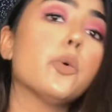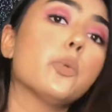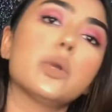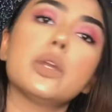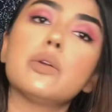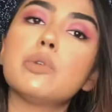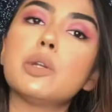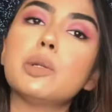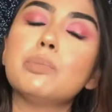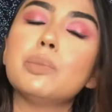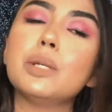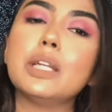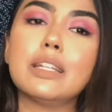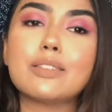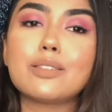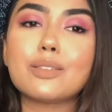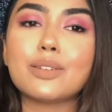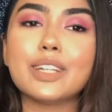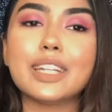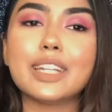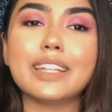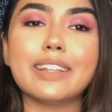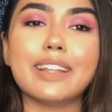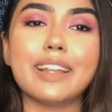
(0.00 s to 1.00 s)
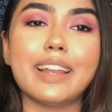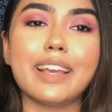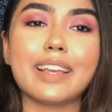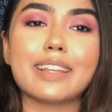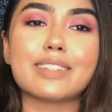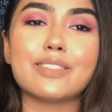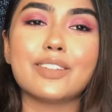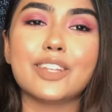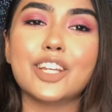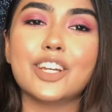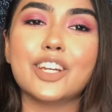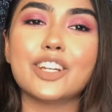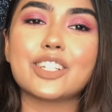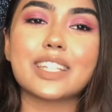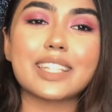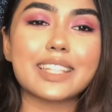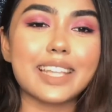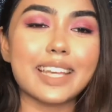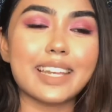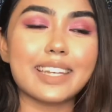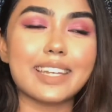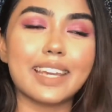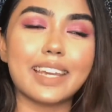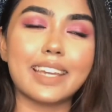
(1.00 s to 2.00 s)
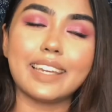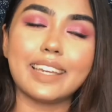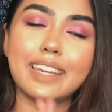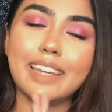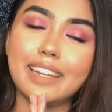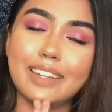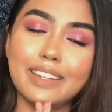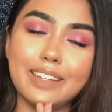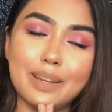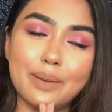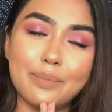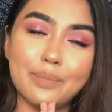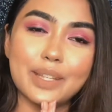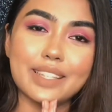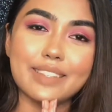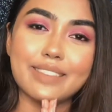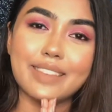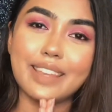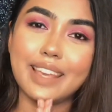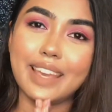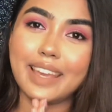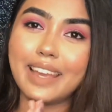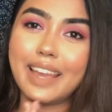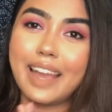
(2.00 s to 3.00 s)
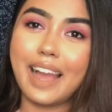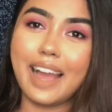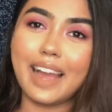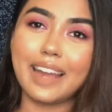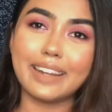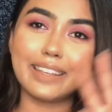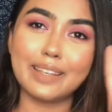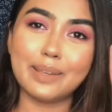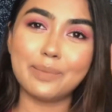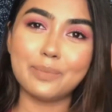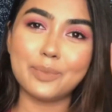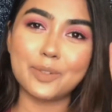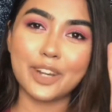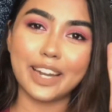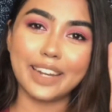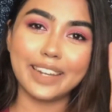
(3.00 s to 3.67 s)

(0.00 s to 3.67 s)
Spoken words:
We will meet soon in the next video. Till then, take care, namaste, and keep